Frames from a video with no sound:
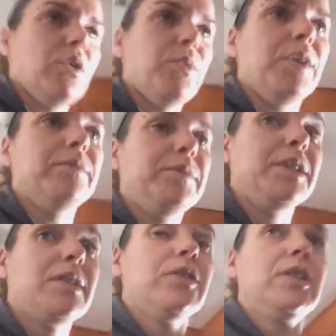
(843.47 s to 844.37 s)
Oh well,
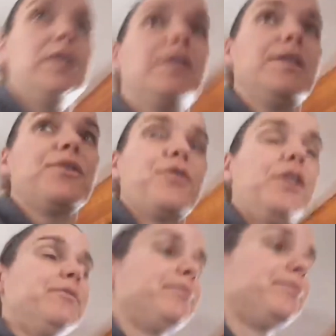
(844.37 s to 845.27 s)
it's still going to taste
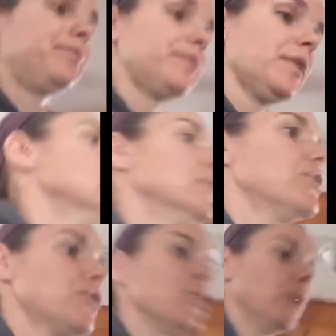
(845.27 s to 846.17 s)
great.
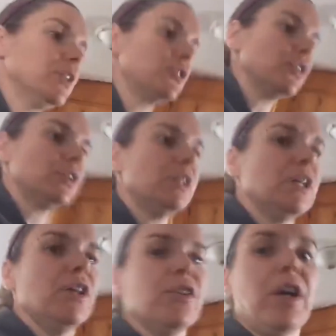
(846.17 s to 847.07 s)
So I took
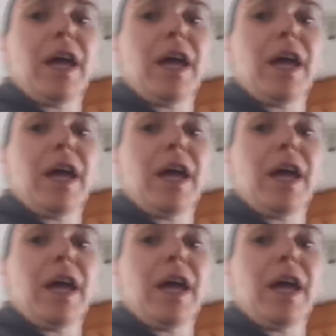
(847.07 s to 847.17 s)
the other